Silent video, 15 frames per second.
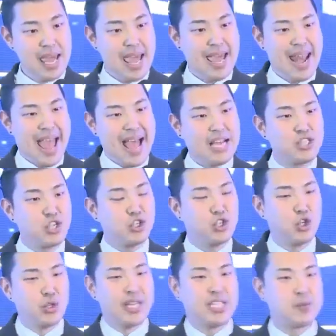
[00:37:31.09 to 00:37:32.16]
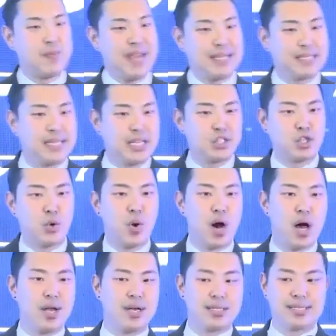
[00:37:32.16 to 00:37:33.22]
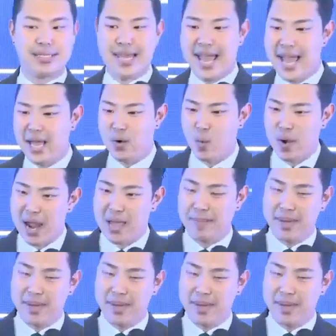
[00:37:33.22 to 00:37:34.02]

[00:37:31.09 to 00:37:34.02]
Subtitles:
And as you do this business, you will understand what I